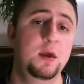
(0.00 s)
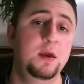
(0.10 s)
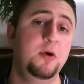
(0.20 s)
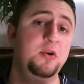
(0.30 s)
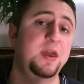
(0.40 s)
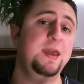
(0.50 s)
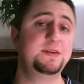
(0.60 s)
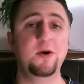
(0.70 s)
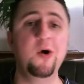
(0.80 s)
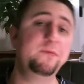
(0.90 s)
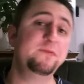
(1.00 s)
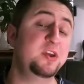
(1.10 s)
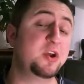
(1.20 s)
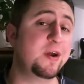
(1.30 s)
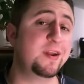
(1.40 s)
Okay, so hopefully
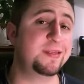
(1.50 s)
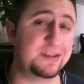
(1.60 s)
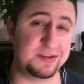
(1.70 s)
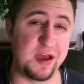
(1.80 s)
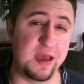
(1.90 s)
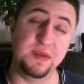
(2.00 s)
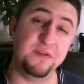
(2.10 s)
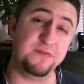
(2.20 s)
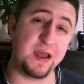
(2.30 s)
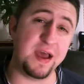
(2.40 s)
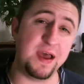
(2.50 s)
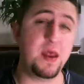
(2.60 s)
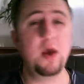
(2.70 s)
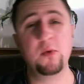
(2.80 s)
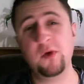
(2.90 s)
you caught it this time. If not,
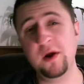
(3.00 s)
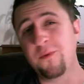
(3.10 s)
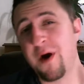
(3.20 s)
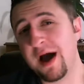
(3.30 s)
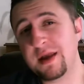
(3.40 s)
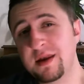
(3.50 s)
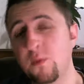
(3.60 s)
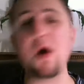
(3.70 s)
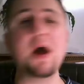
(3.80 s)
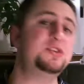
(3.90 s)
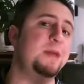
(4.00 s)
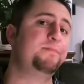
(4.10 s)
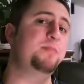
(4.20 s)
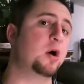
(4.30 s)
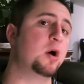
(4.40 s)
rewind and watch
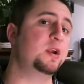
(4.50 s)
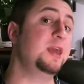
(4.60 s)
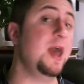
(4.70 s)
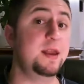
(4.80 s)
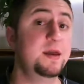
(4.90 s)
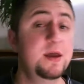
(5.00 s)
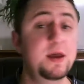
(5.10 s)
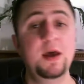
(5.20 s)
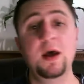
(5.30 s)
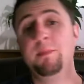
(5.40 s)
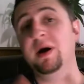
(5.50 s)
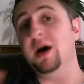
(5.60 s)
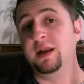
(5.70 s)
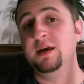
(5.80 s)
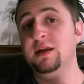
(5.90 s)
that part again.
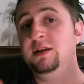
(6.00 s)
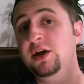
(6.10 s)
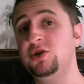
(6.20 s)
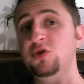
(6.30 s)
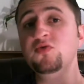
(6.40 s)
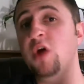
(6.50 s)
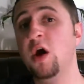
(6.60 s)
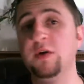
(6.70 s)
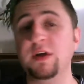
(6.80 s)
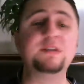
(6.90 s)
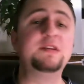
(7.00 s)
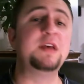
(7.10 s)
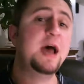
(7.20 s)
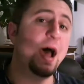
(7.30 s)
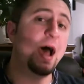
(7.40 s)
But did you notice
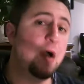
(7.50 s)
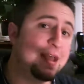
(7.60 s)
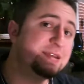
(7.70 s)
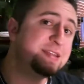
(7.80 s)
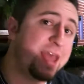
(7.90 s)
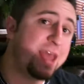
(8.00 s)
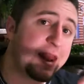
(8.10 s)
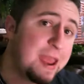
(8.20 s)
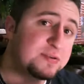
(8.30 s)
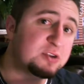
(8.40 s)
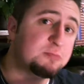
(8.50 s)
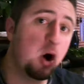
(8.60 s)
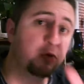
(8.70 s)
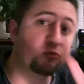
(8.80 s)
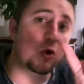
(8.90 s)
how as that hamster
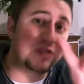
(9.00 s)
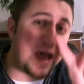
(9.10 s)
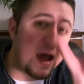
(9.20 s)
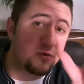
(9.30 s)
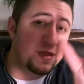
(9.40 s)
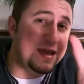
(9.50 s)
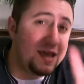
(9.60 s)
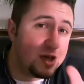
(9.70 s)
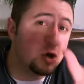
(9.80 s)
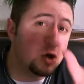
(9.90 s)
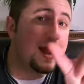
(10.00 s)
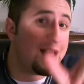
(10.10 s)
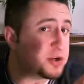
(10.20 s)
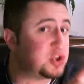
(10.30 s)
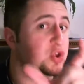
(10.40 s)
ball rolled down the hill, it
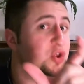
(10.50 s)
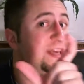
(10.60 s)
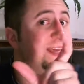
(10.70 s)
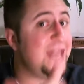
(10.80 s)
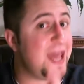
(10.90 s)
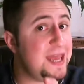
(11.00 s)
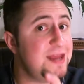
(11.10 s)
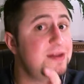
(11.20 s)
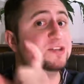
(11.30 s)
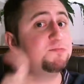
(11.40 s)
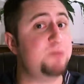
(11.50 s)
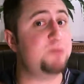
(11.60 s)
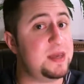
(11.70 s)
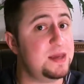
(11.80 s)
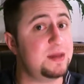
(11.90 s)
actually gained
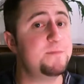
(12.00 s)
speed?